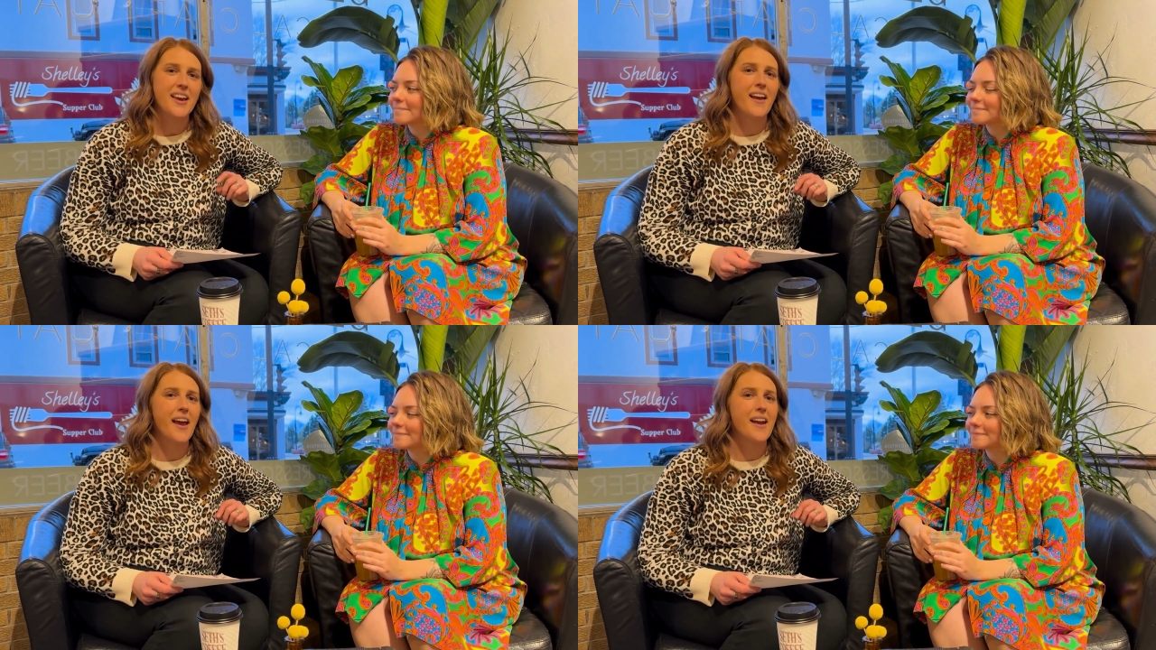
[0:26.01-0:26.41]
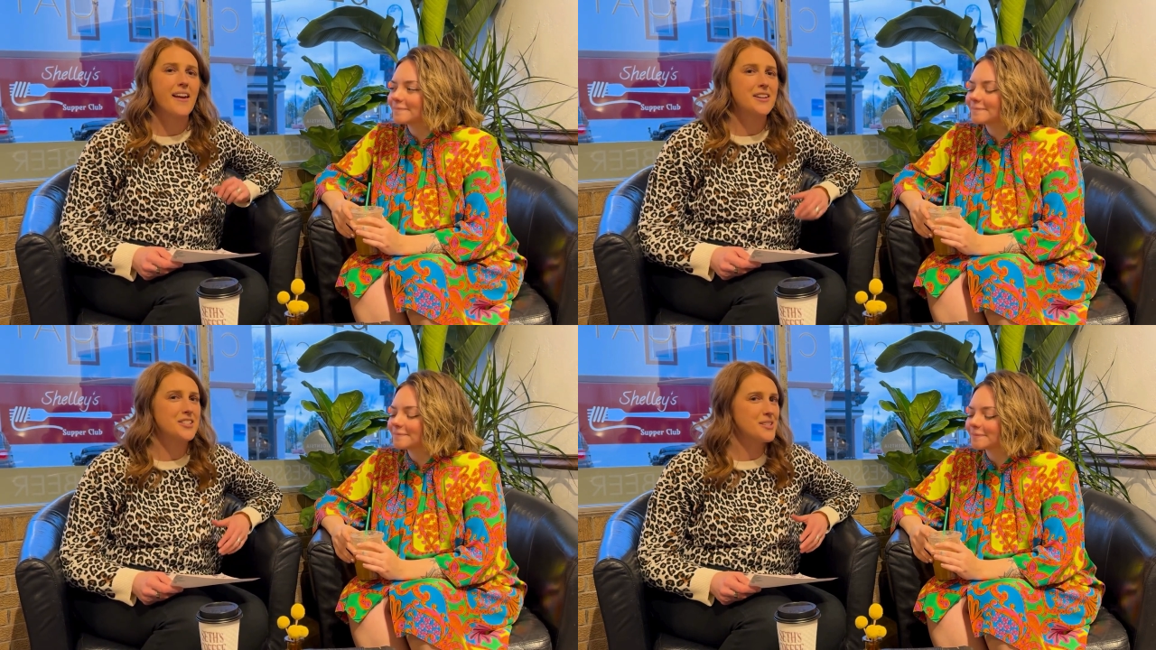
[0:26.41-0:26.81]
Speaker 1: And
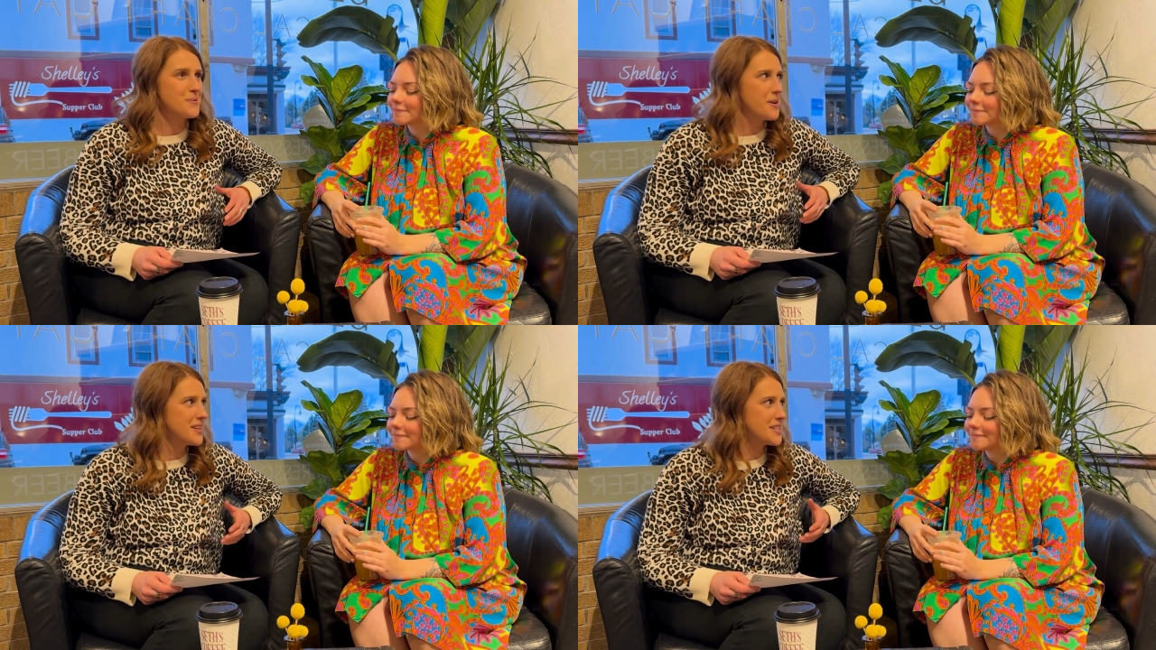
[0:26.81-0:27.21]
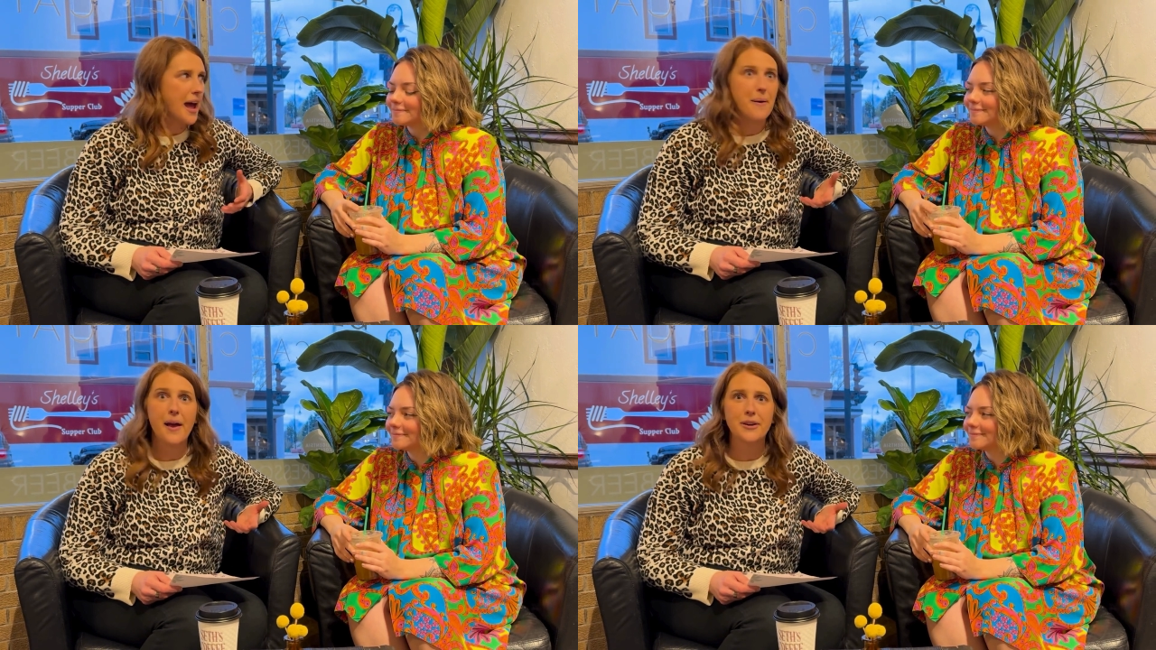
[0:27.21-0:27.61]
I just wanted to,
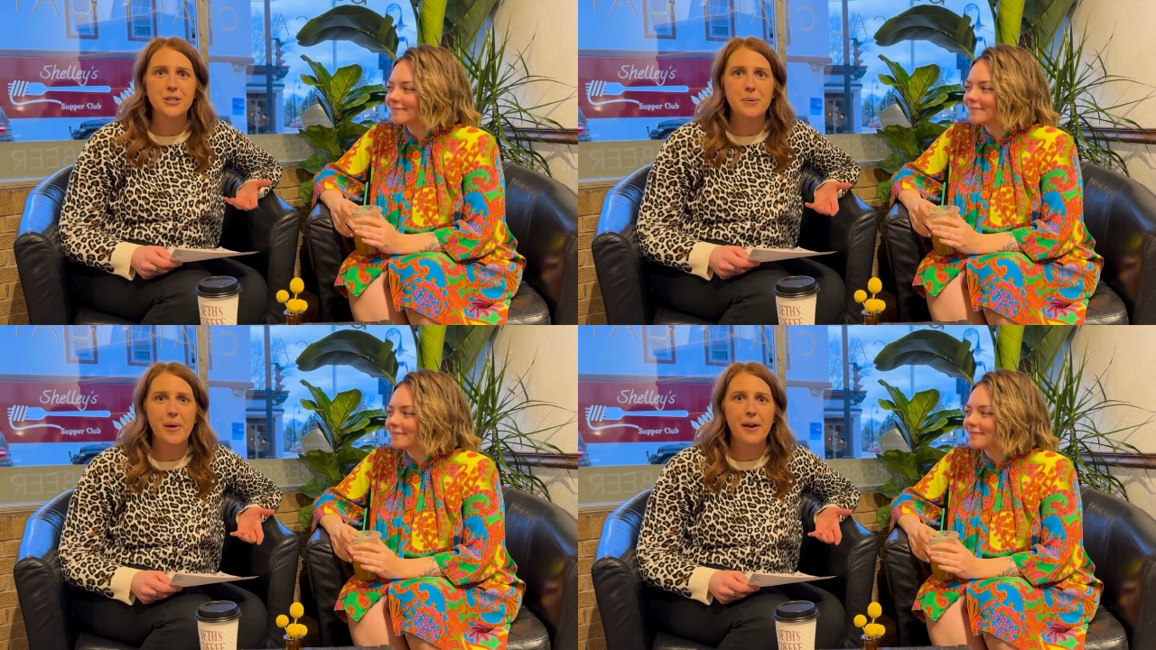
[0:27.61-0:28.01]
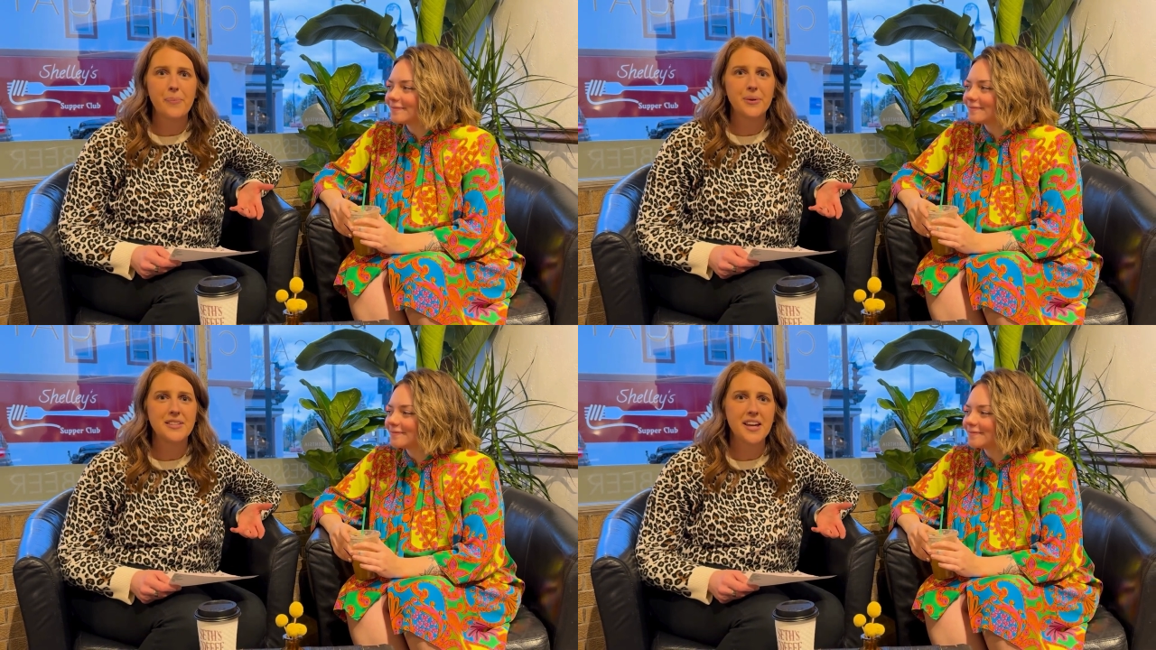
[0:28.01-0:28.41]
I actually met
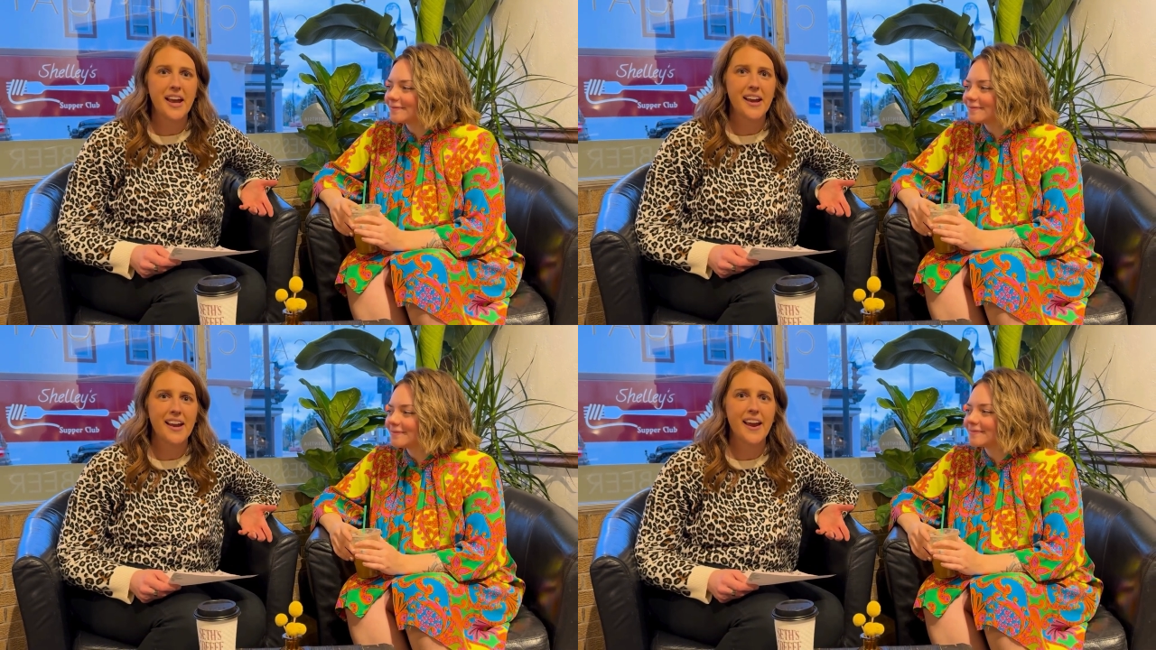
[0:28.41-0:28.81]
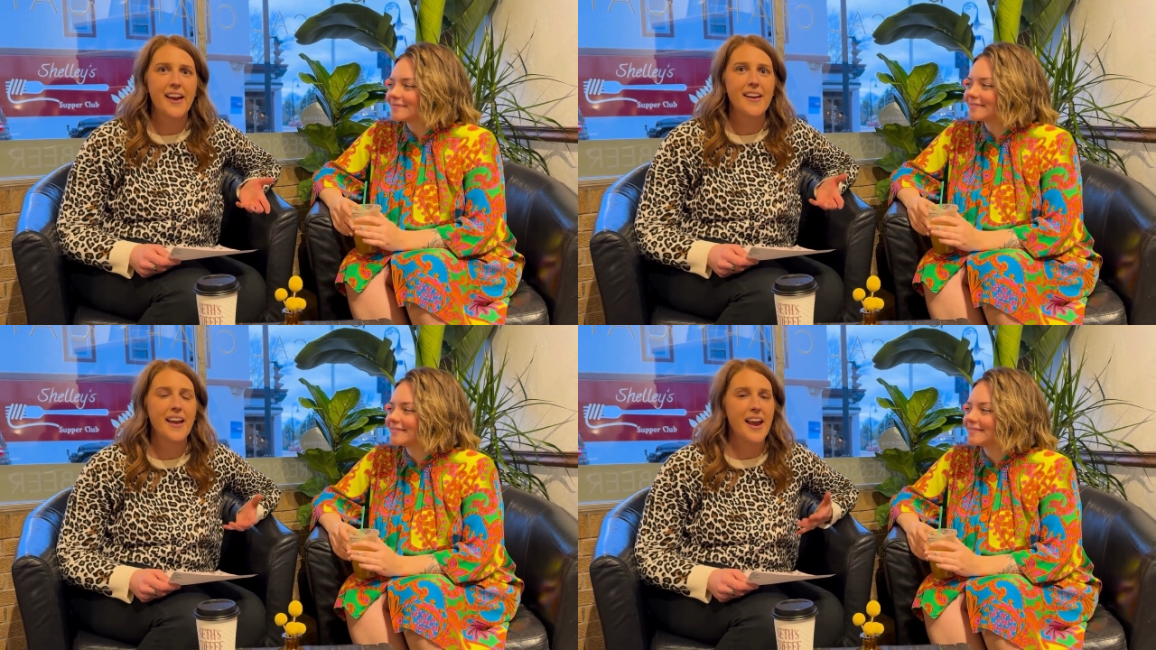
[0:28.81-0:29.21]
up with TAE
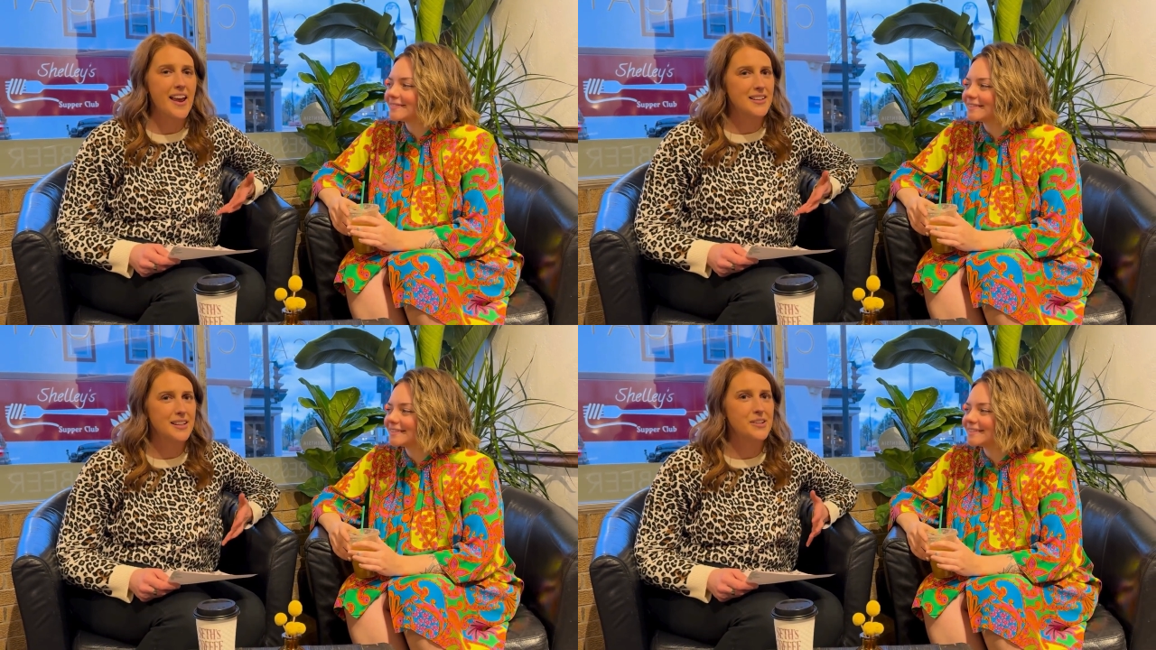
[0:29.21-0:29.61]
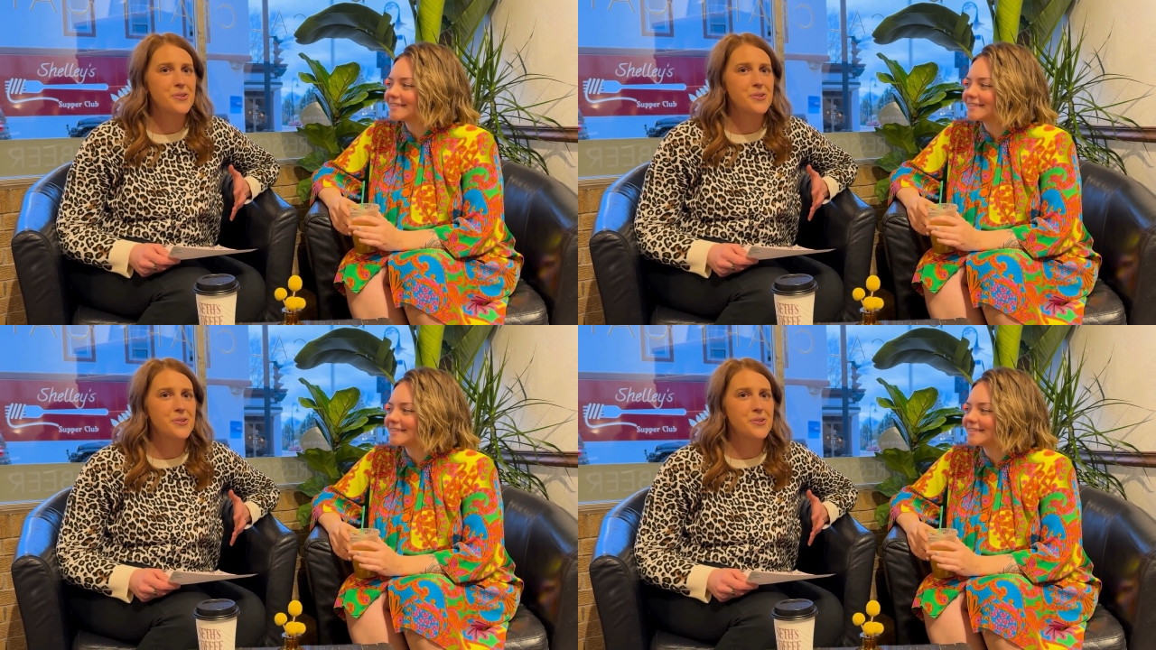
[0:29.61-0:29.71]
and Andy,